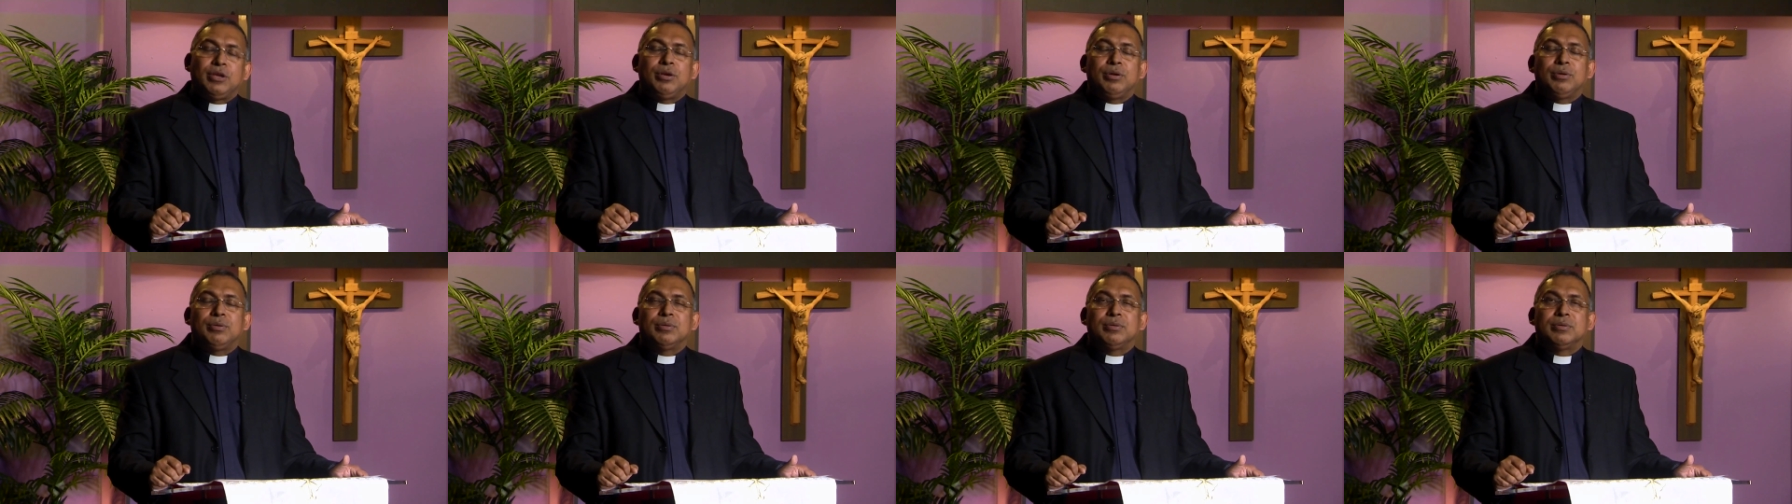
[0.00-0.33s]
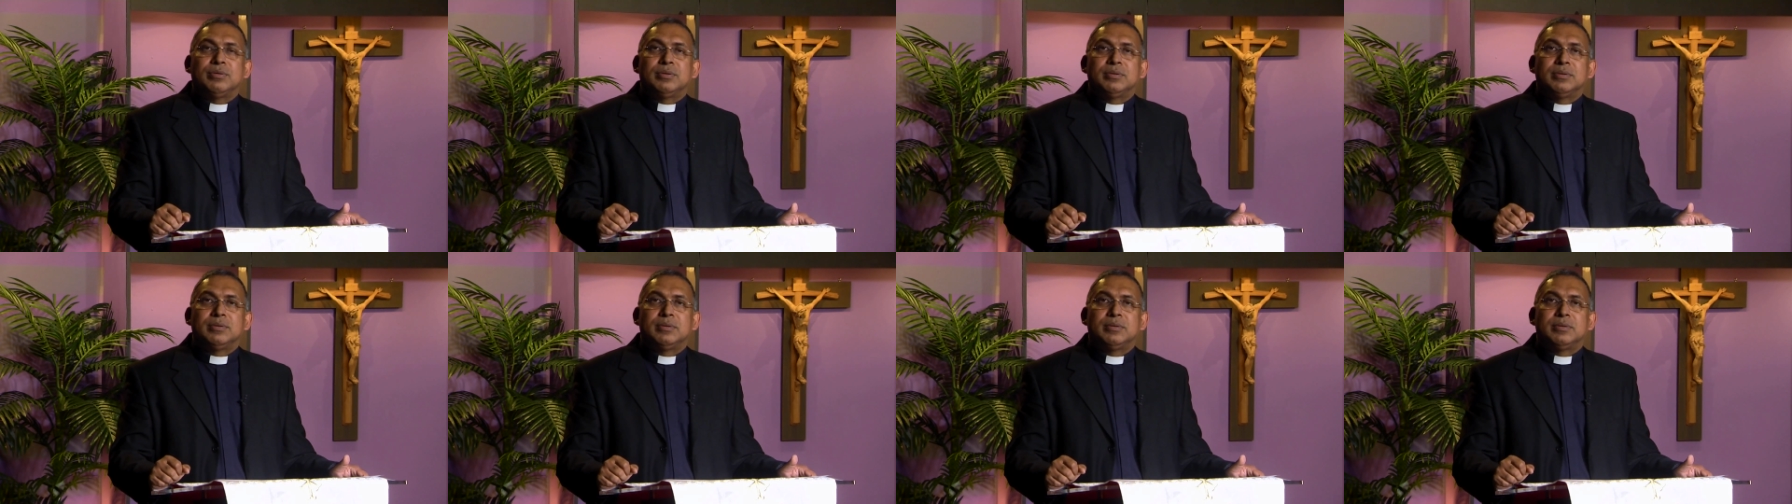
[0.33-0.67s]
you.
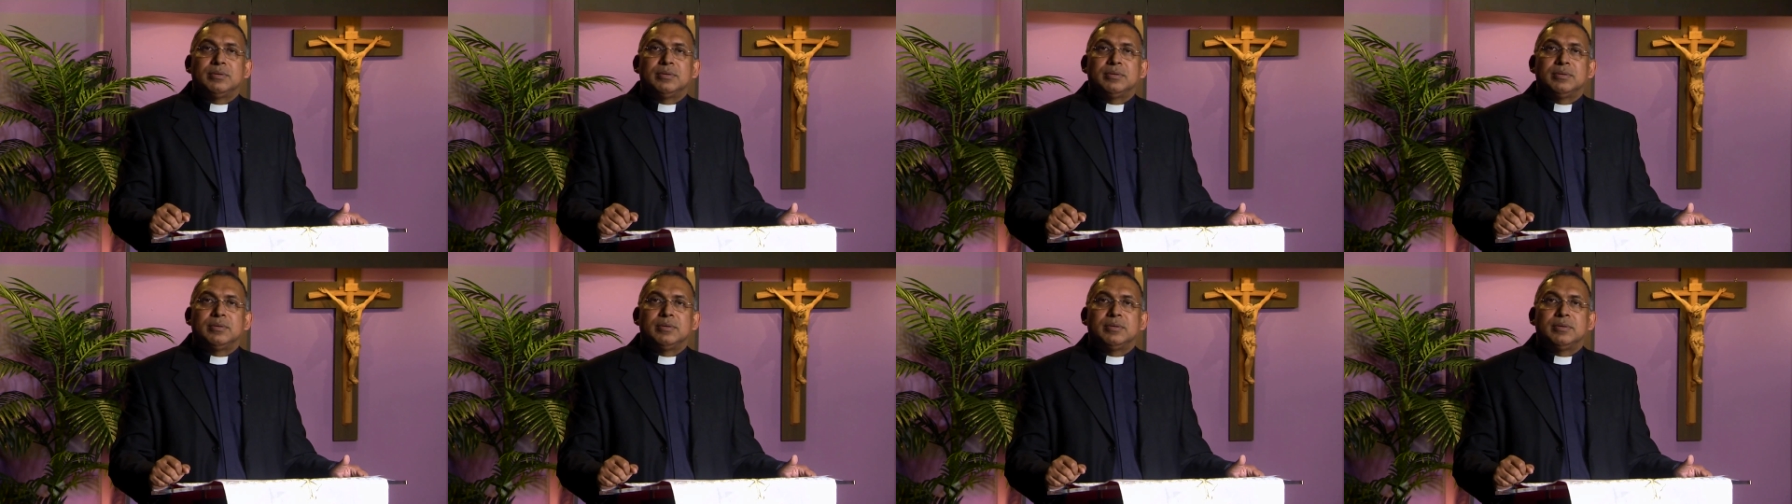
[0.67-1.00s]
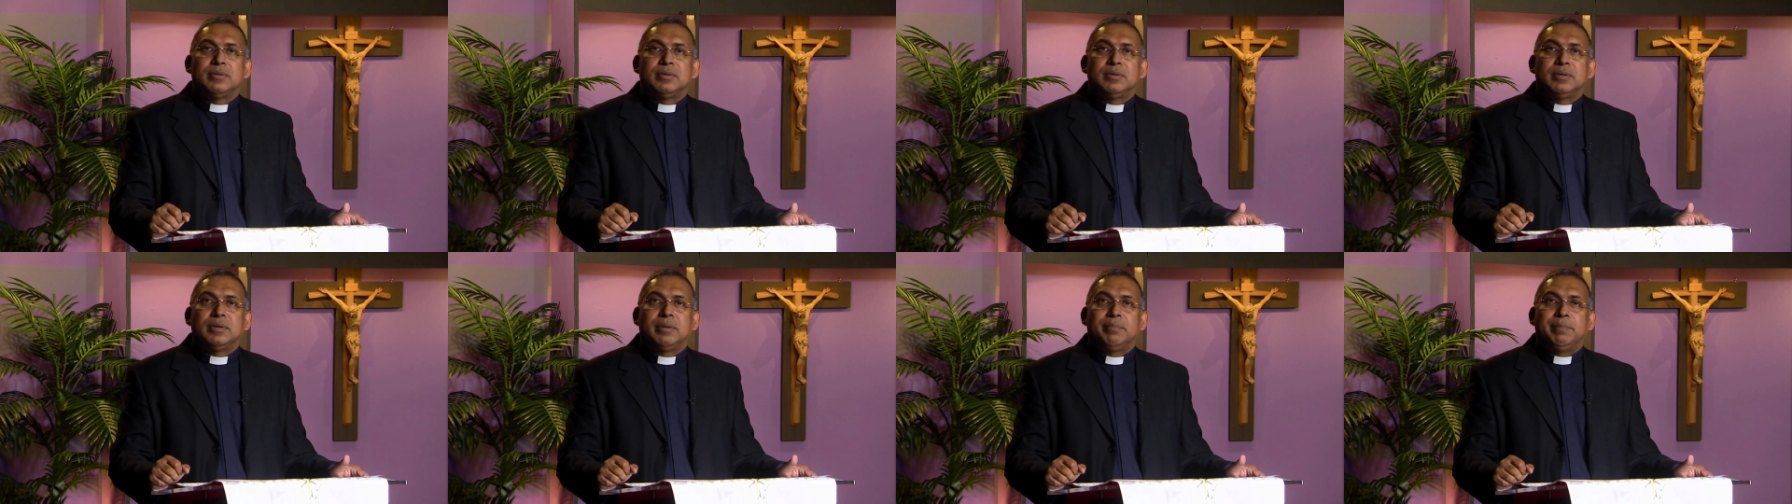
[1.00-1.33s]

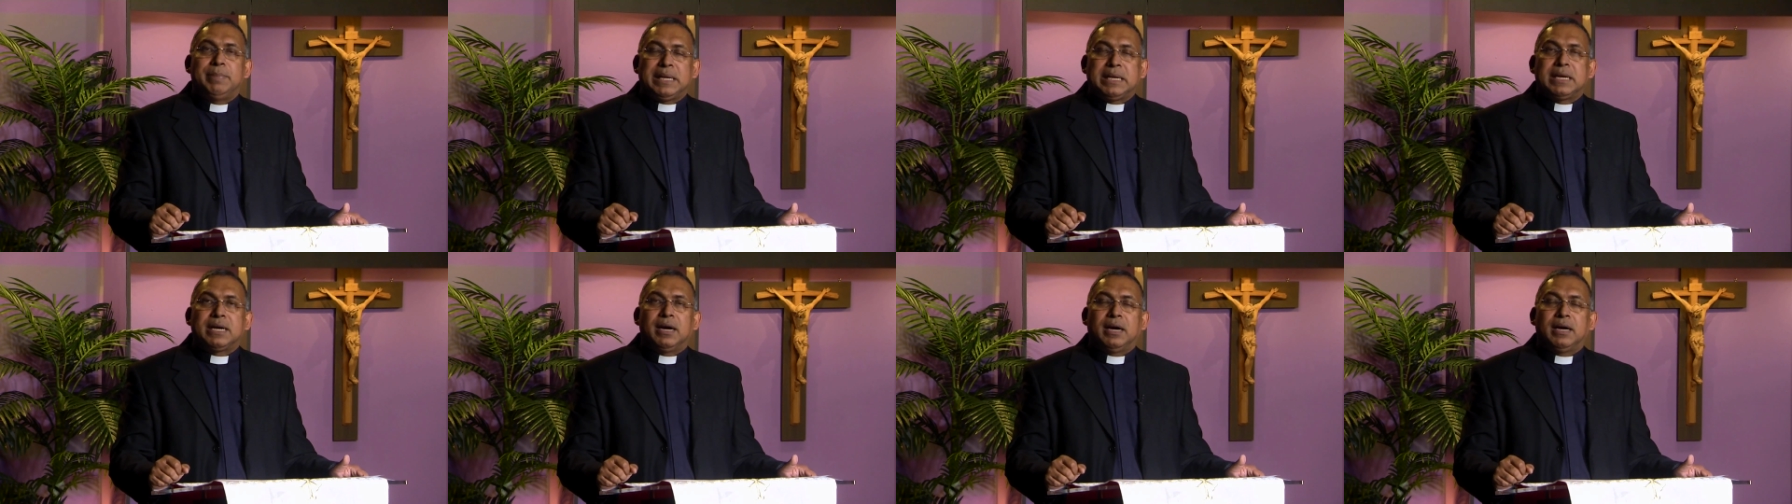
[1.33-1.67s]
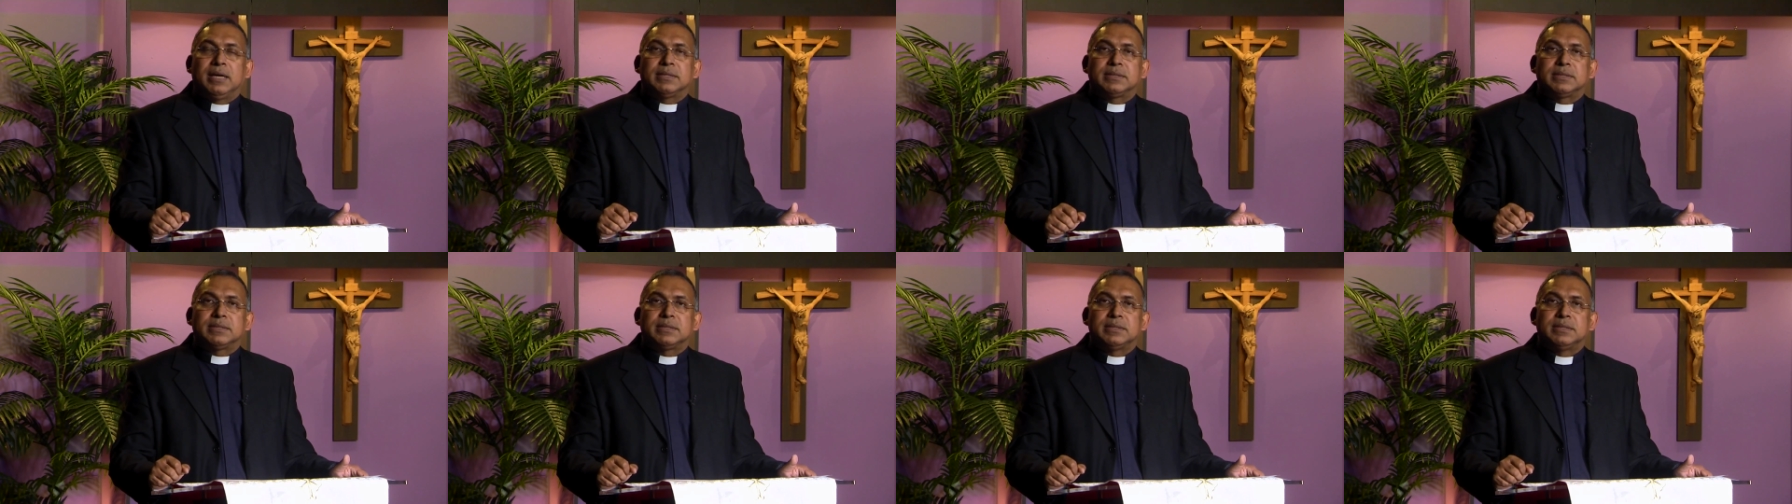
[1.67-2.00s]

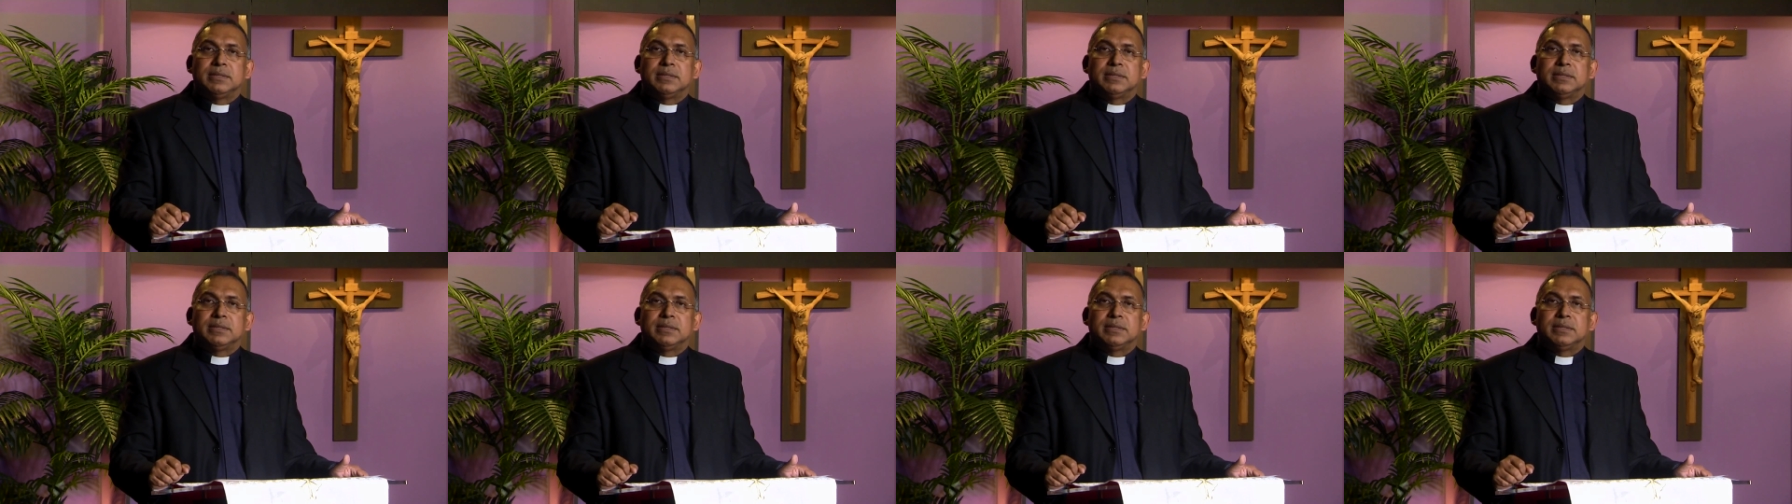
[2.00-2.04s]
Because